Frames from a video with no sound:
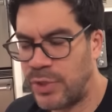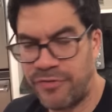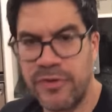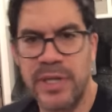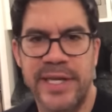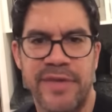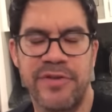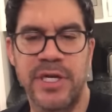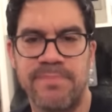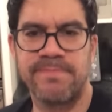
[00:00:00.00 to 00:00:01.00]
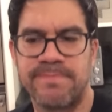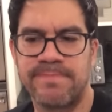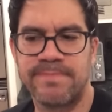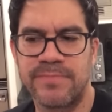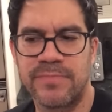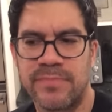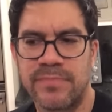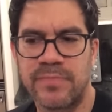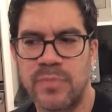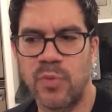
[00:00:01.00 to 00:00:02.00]
when you feel like giving up,
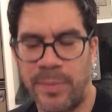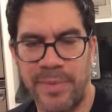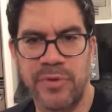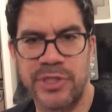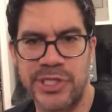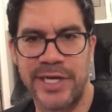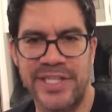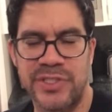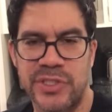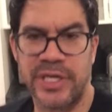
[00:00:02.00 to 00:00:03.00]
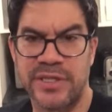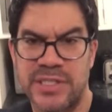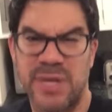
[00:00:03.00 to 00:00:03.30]
remember the Chinese saying,